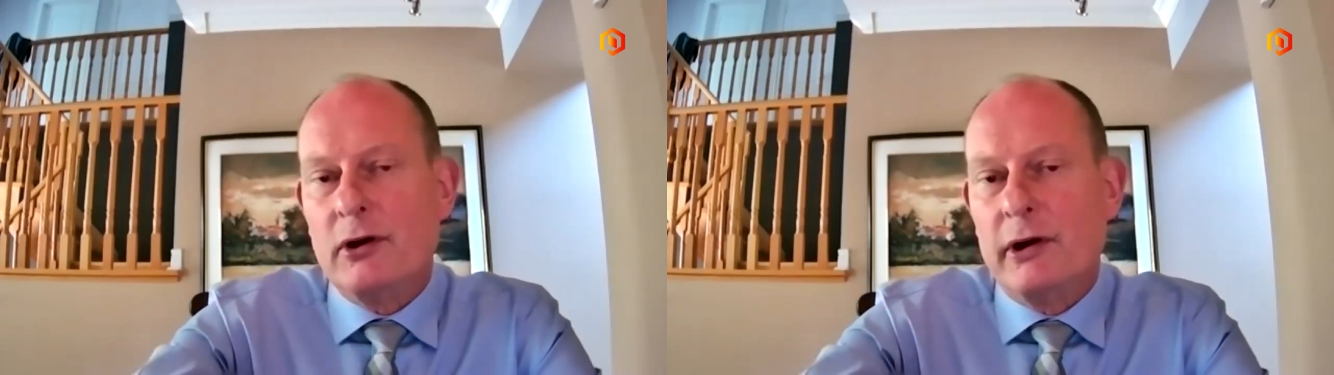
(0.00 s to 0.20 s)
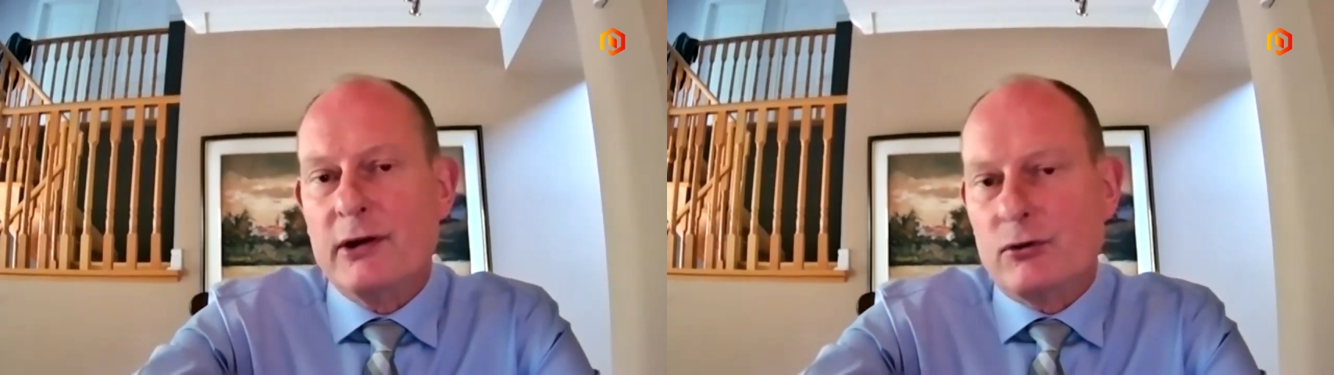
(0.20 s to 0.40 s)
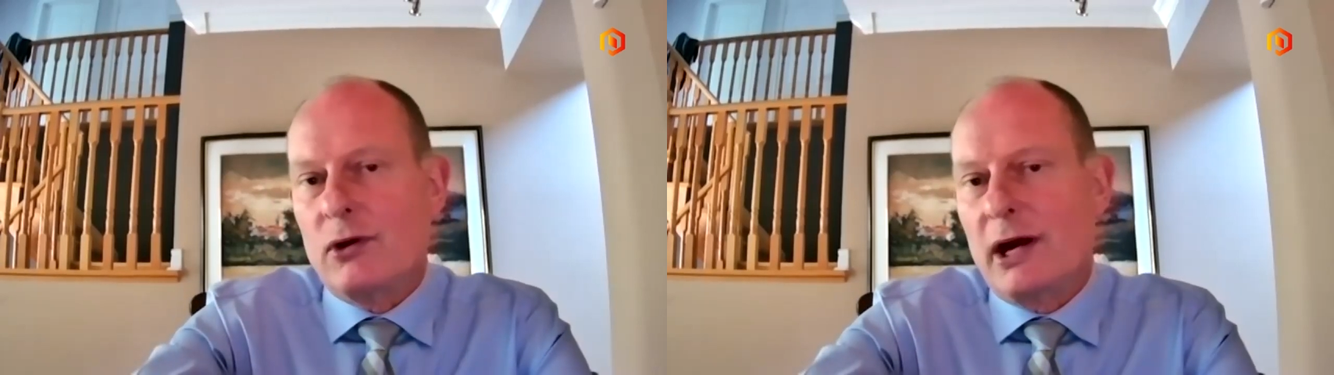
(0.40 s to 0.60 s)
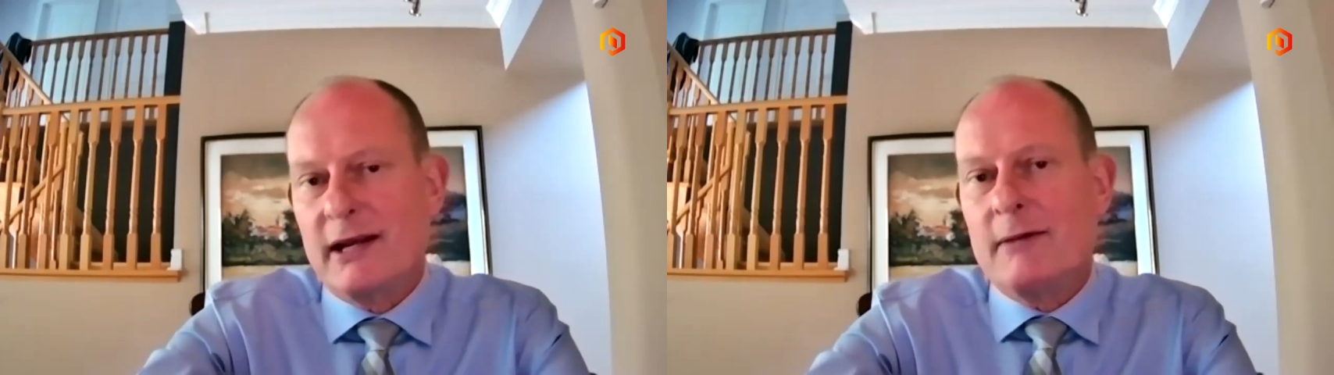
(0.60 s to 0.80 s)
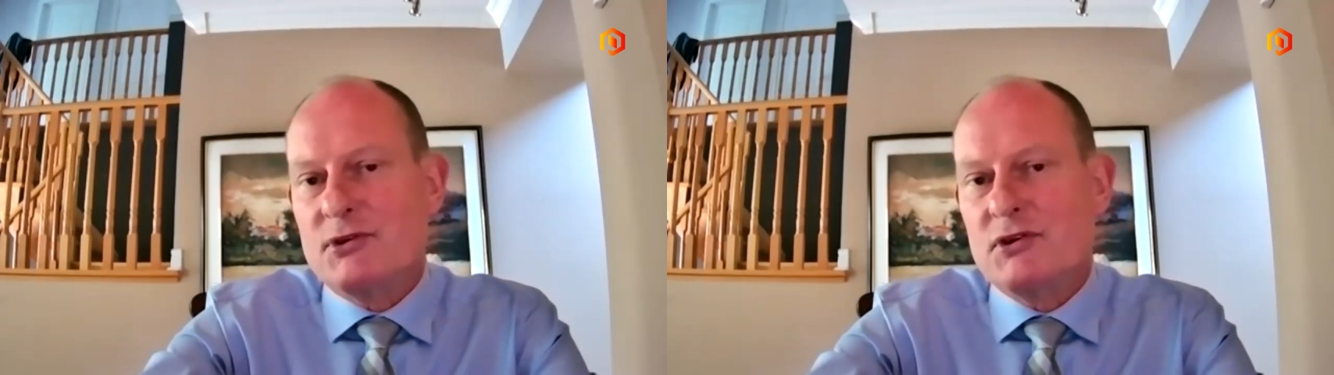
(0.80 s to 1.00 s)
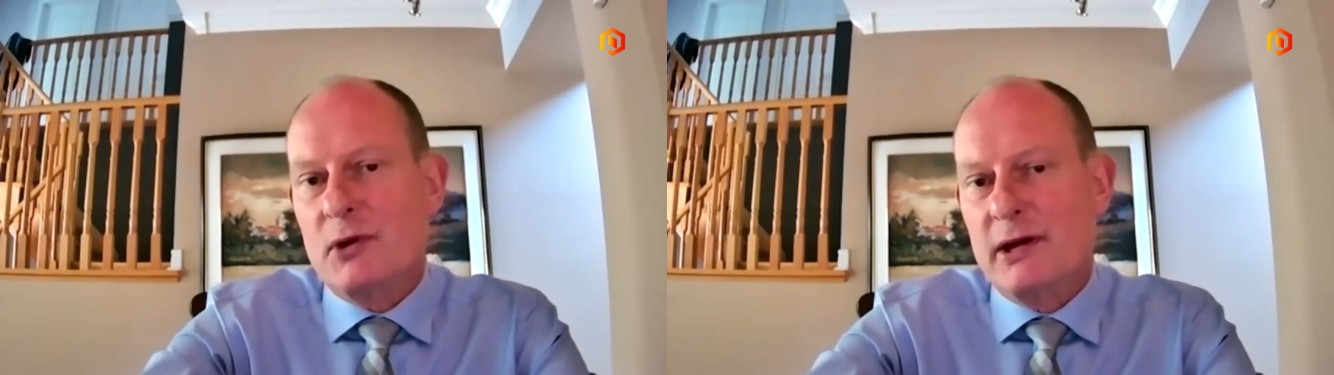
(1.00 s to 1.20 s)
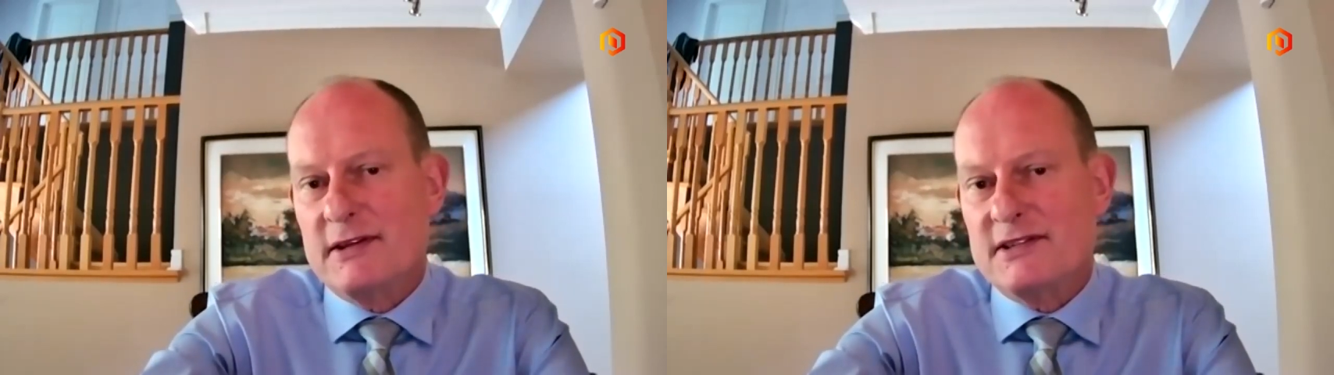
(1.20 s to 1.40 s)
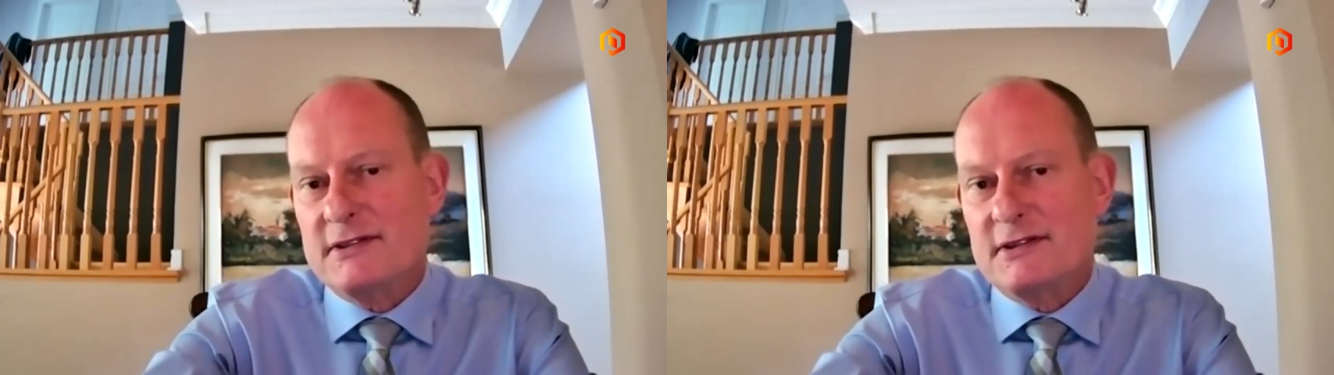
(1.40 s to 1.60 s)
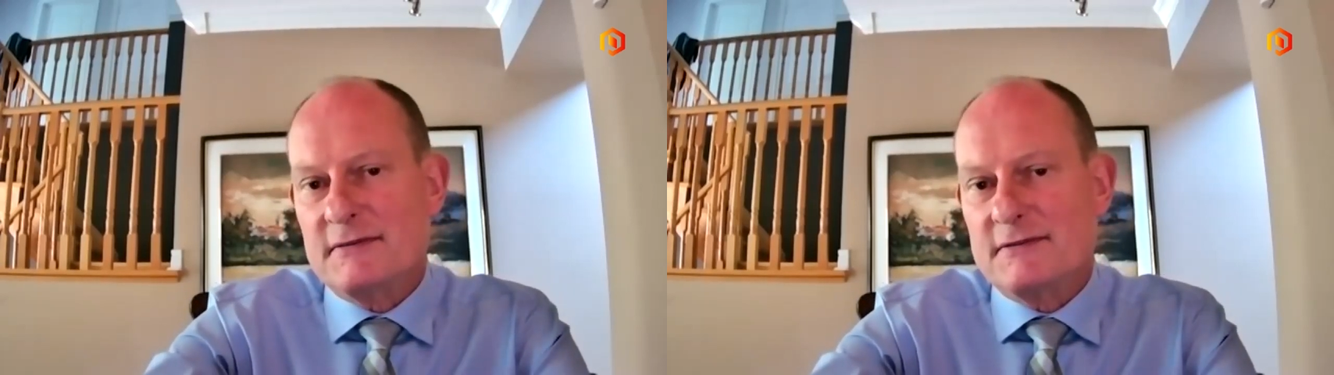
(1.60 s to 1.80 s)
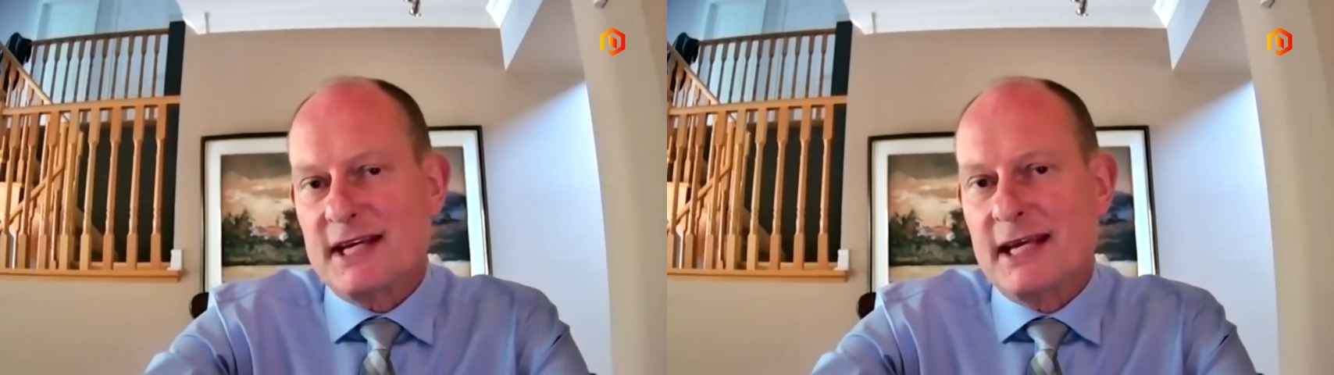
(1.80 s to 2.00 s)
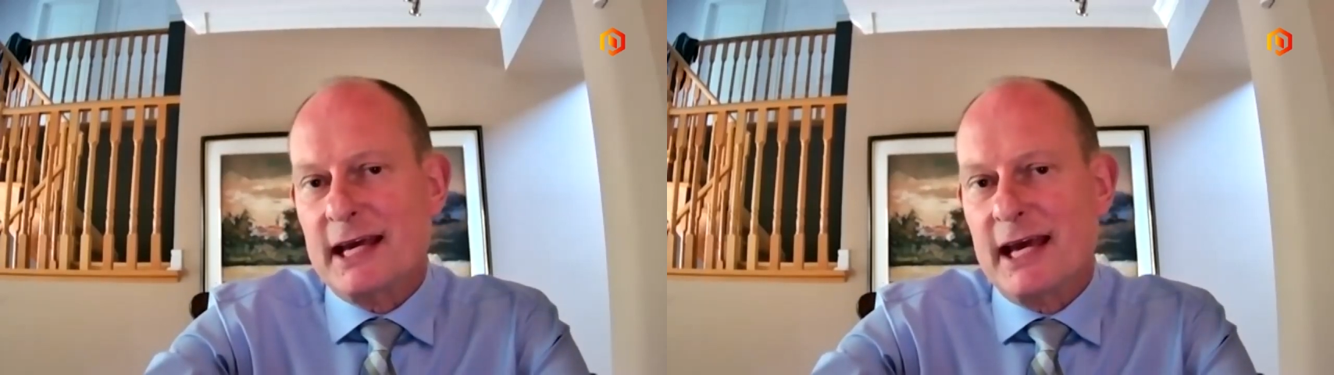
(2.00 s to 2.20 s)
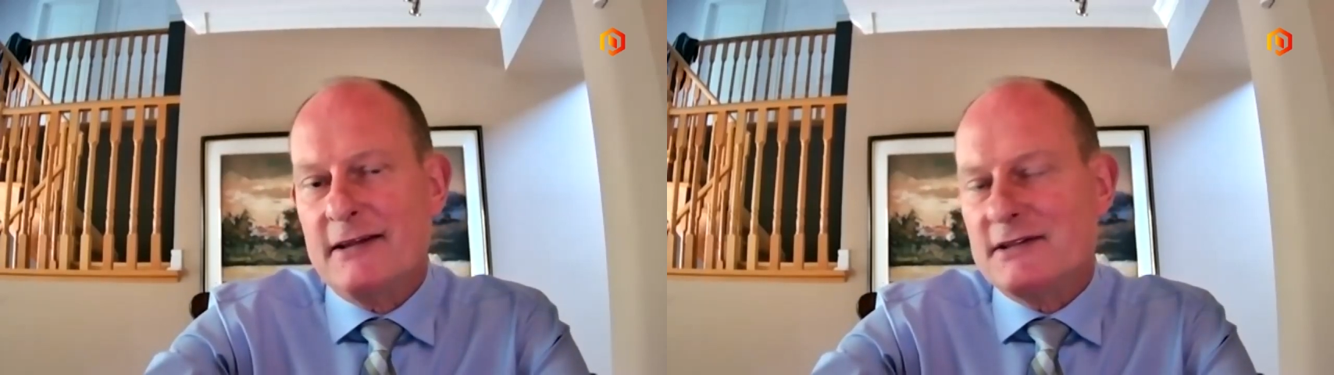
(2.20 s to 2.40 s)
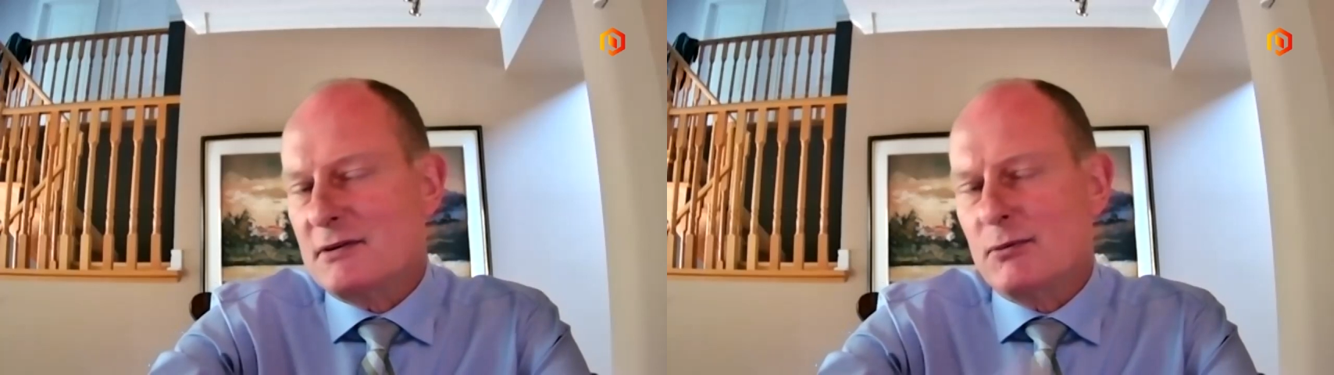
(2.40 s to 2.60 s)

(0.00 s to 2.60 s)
going right up to where the sort of zinc ends.